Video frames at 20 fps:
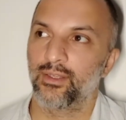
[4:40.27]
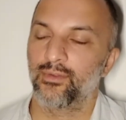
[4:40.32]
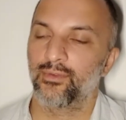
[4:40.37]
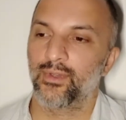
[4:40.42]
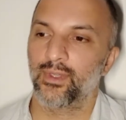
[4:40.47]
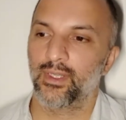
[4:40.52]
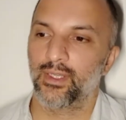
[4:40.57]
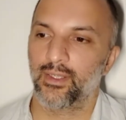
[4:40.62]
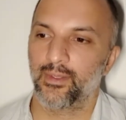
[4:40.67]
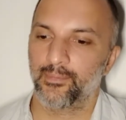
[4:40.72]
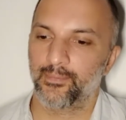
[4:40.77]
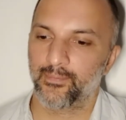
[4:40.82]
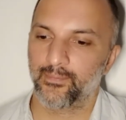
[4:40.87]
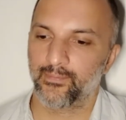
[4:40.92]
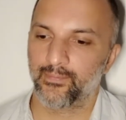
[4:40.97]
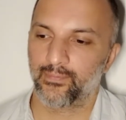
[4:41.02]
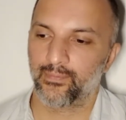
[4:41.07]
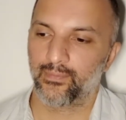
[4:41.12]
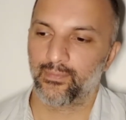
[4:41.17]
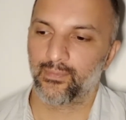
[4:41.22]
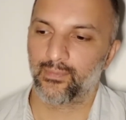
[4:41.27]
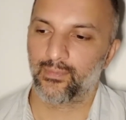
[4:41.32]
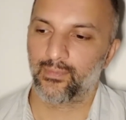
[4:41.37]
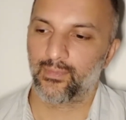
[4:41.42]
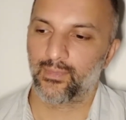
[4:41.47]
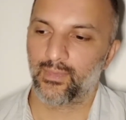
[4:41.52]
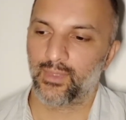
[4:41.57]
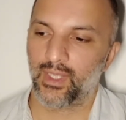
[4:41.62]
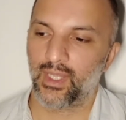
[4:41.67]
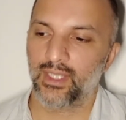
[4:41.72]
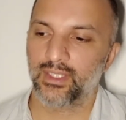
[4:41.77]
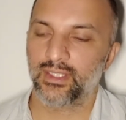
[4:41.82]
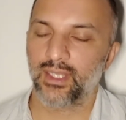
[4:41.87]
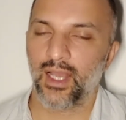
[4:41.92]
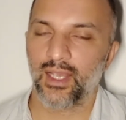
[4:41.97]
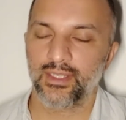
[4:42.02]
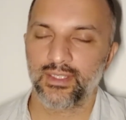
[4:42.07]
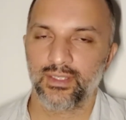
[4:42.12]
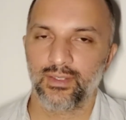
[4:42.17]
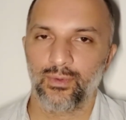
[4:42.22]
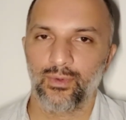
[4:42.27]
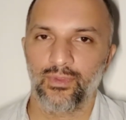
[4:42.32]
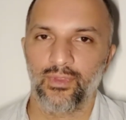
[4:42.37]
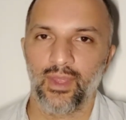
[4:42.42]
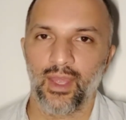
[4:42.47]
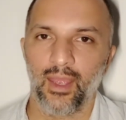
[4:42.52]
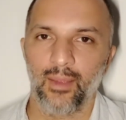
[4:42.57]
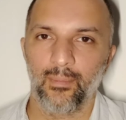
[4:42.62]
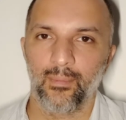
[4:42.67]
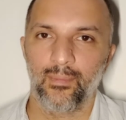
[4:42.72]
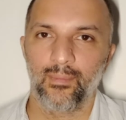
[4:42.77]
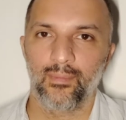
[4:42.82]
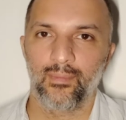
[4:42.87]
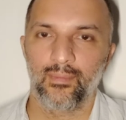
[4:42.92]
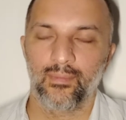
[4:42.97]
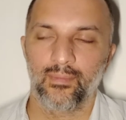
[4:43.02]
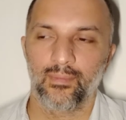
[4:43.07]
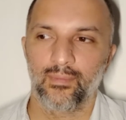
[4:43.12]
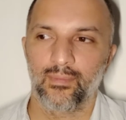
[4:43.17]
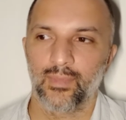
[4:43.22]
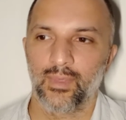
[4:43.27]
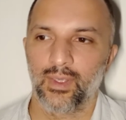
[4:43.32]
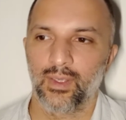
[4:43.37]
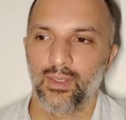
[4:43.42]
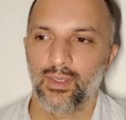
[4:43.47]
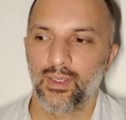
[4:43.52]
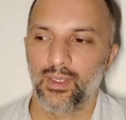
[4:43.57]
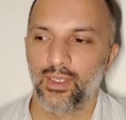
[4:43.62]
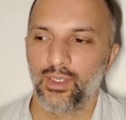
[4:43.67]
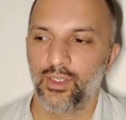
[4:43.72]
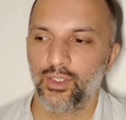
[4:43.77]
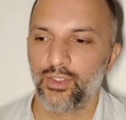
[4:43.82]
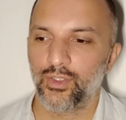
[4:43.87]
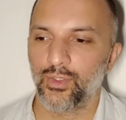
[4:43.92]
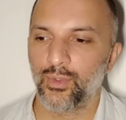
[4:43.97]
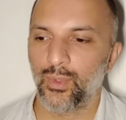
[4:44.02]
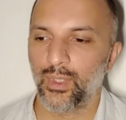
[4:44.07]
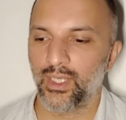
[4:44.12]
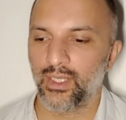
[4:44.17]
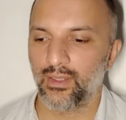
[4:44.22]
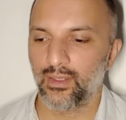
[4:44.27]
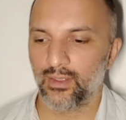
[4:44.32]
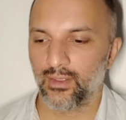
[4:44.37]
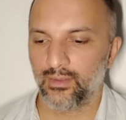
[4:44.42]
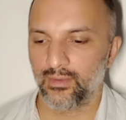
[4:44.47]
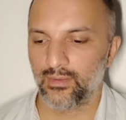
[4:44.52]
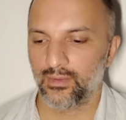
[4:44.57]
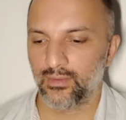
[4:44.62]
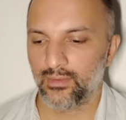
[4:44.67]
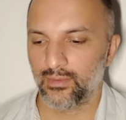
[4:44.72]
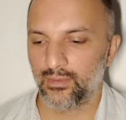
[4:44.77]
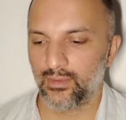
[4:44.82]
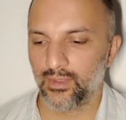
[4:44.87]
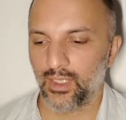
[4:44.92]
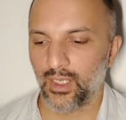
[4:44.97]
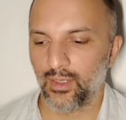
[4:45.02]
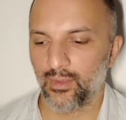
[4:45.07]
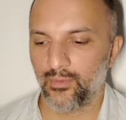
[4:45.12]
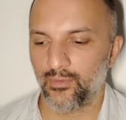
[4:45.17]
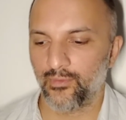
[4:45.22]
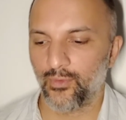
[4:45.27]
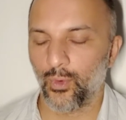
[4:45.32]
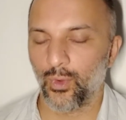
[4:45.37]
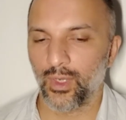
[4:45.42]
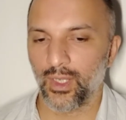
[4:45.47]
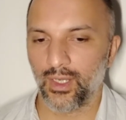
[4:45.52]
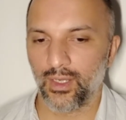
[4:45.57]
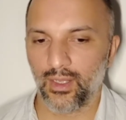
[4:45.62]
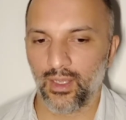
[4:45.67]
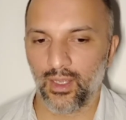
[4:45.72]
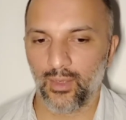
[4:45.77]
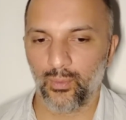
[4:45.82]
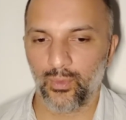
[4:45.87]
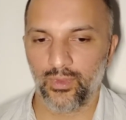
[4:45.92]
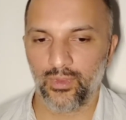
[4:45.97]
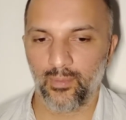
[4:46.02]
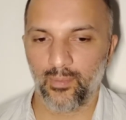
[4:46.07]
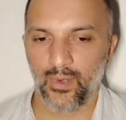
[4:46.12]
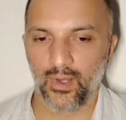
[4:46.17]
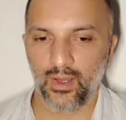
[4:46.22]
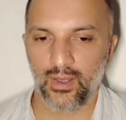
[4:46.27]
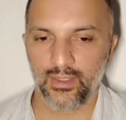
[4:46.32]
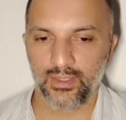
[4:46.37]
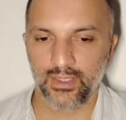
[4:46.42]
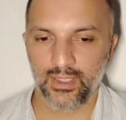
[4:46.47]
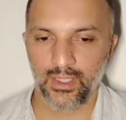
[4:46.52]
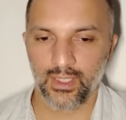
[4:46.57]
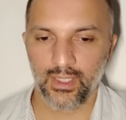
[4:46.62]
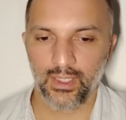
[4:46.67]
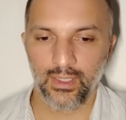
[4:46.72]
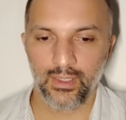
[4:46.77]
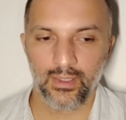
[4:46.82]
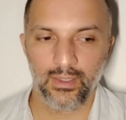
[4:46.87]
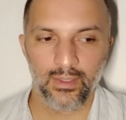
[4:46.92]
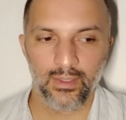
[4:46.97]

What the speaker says: of a, it's us or them. You either, you know, fall in line with the party,